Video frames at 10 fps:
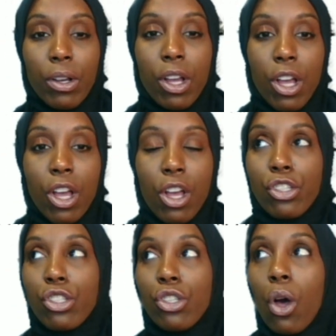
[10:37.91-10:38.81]

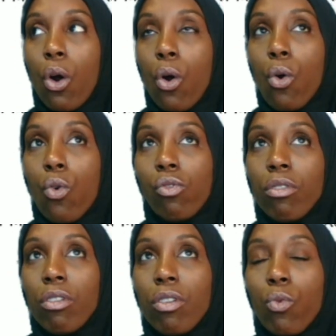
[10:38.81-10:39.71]
So
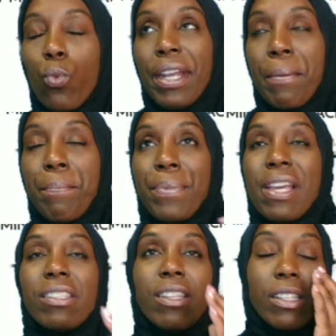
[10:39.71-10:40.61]
when the business
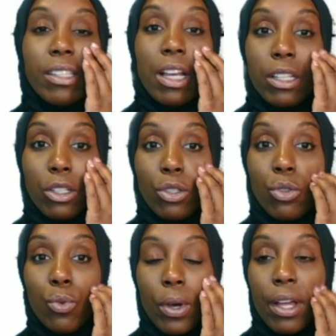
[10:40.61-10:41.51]
doesn't do
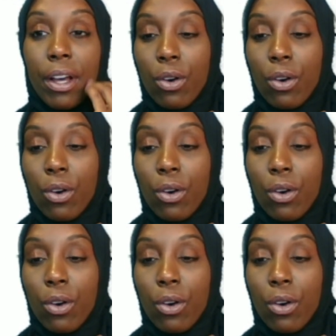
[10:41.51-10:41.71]
well,